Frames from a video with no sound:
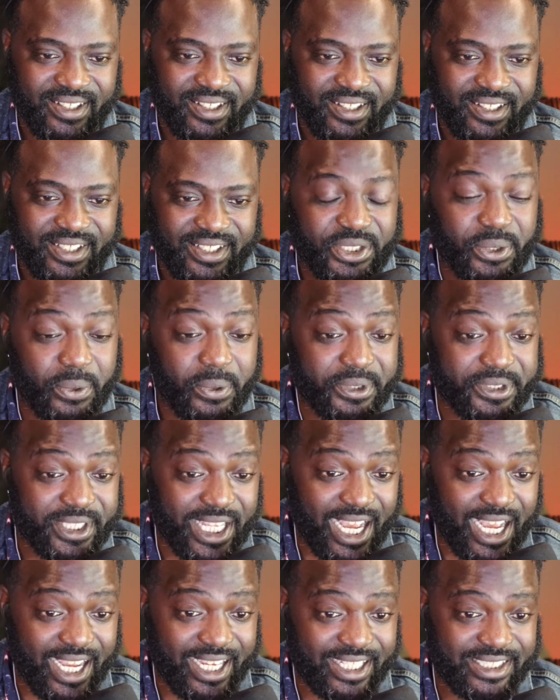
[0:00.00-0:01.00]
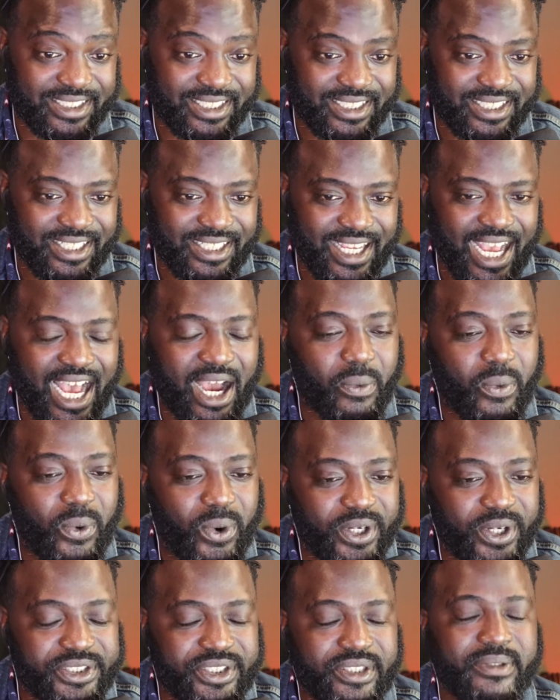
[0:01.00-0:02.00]
You will not. I
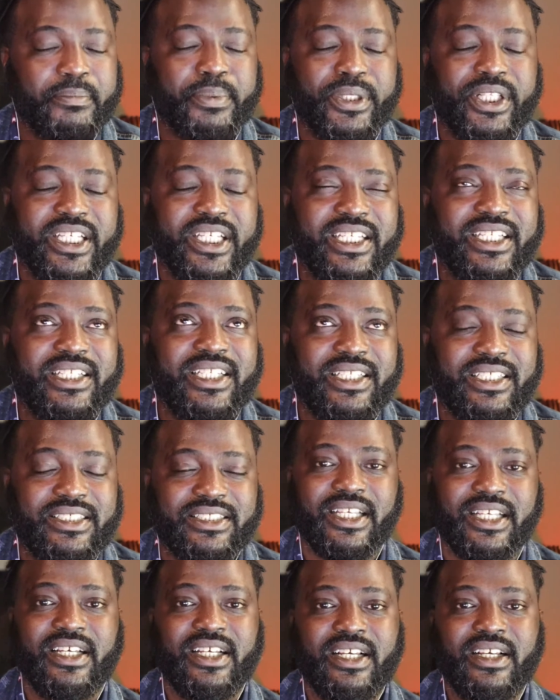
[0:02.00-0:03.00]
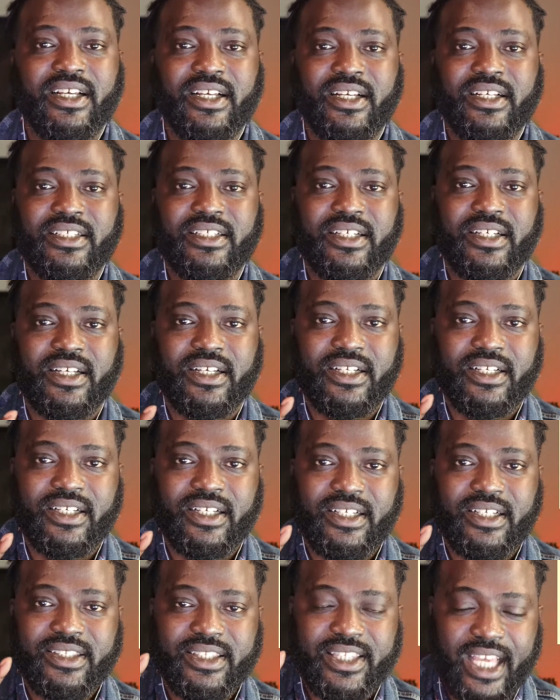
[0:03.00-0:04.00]
want, please.
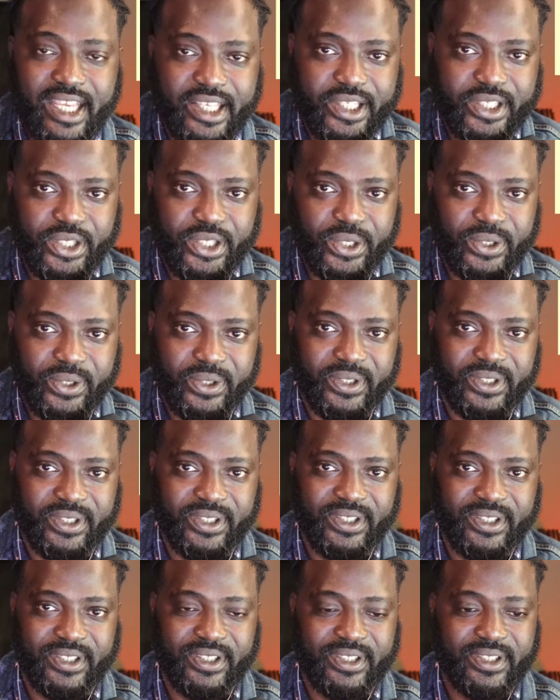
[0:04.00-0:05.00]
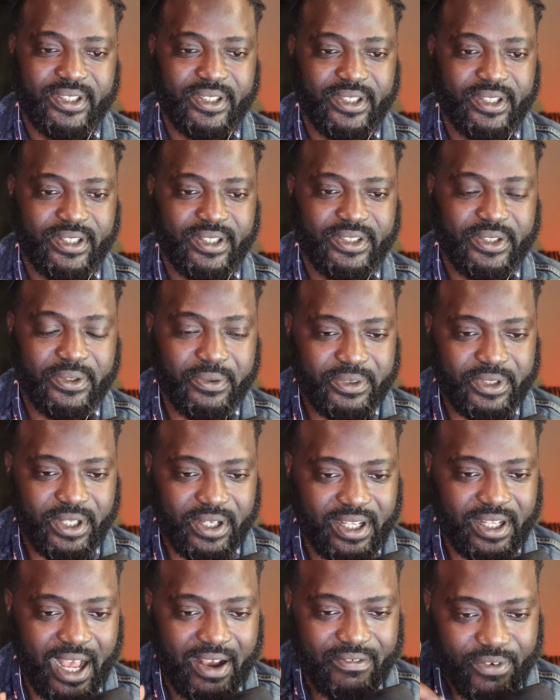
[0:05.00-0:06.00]
Thank you.
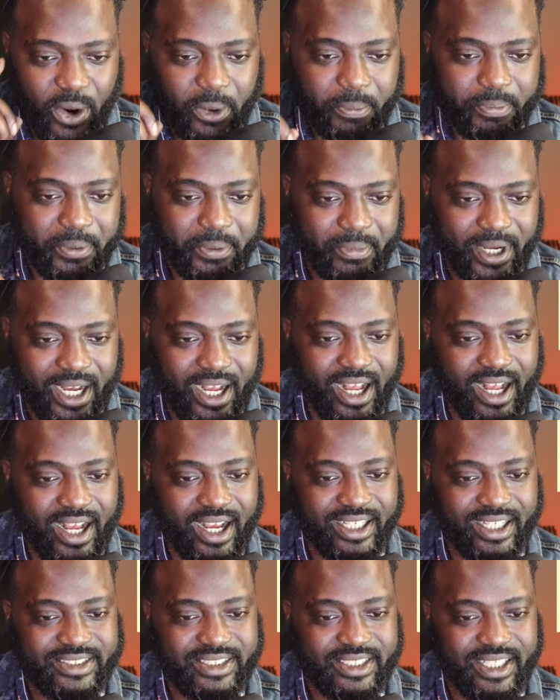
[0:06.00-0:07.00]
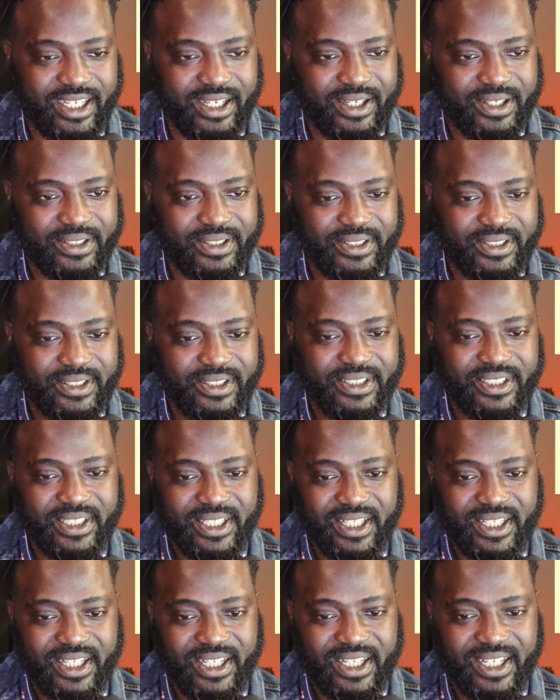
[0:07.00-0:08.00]
I've opened my eyes now.
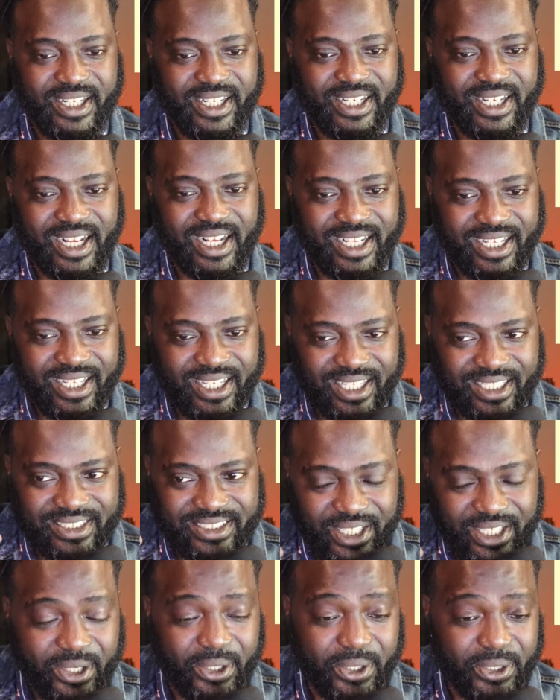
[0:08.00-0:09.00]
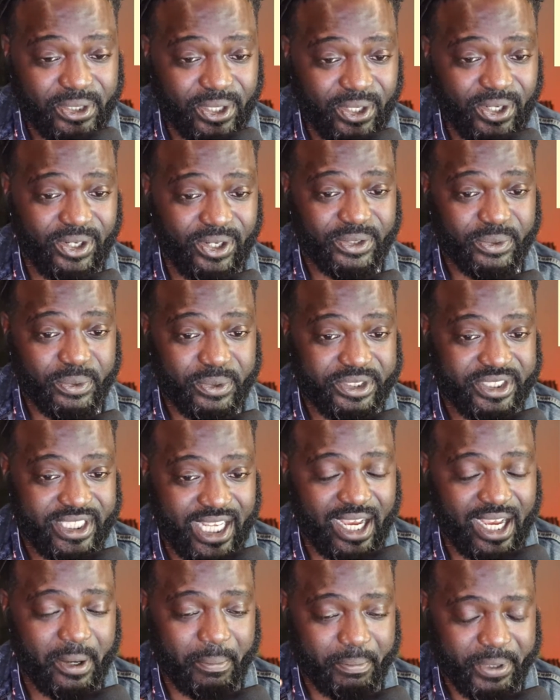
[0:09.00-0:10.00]
Darrell Long will
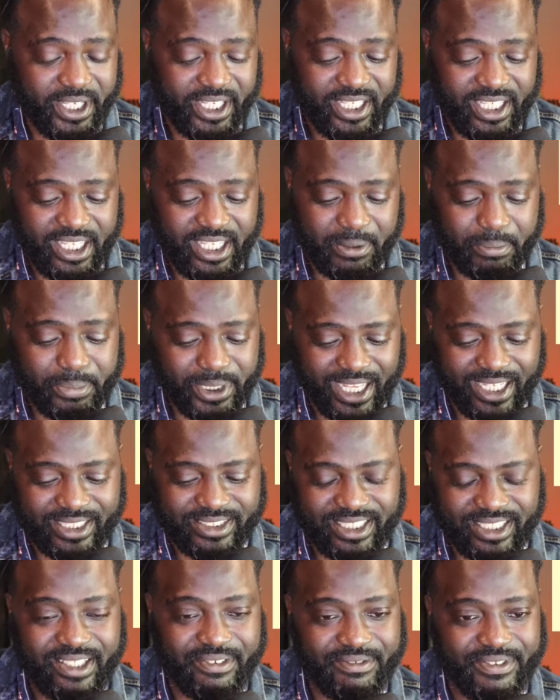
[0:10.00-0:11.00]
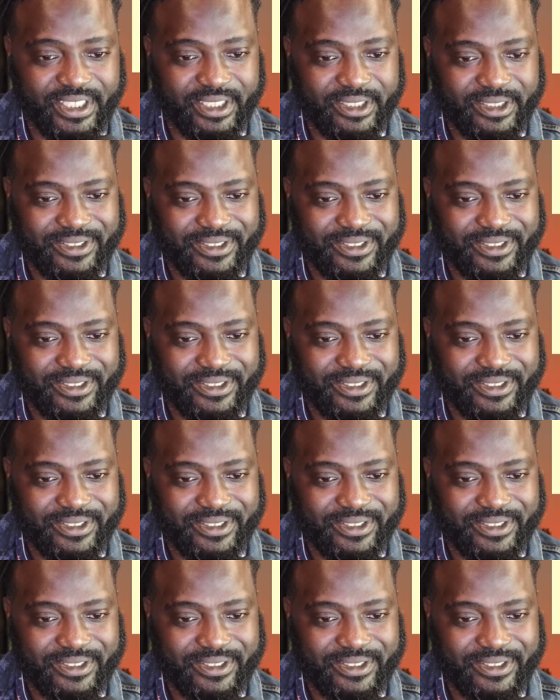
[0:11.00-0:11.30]
now be eBlacktv.